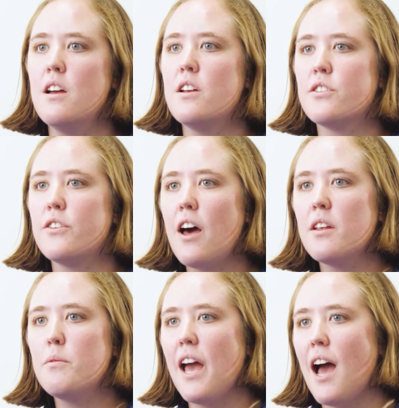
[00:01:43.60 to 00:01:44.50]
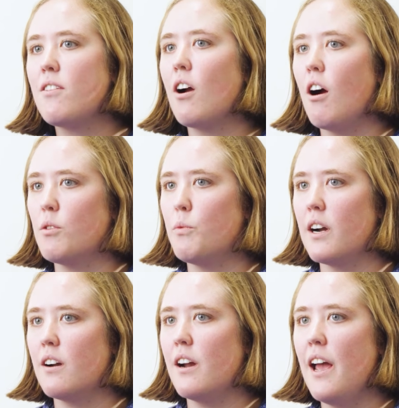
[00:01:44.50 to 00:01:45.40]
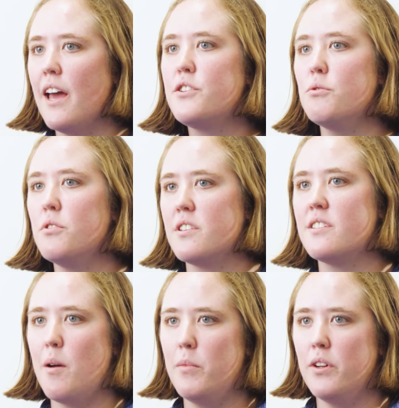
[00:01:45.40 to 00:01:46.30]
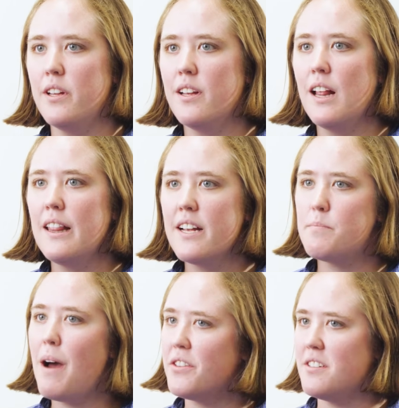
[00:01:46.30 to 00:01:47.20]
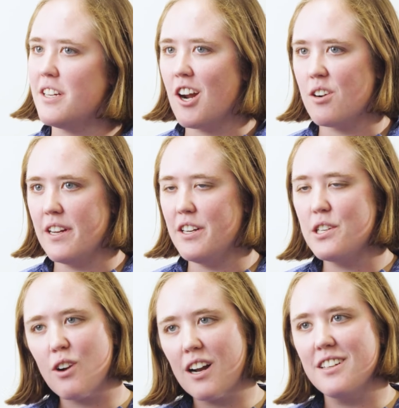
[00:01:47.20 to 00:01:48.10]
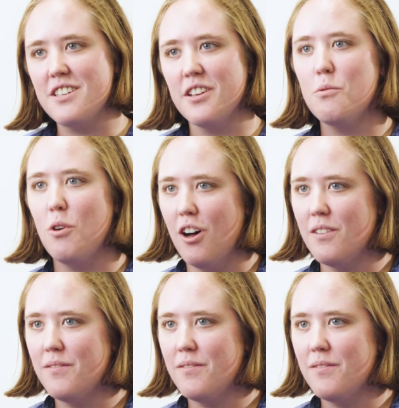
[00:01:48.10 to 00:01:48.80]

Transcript: So now that we have our hardware and tools assembled, let's mount this ERV directly to the wall.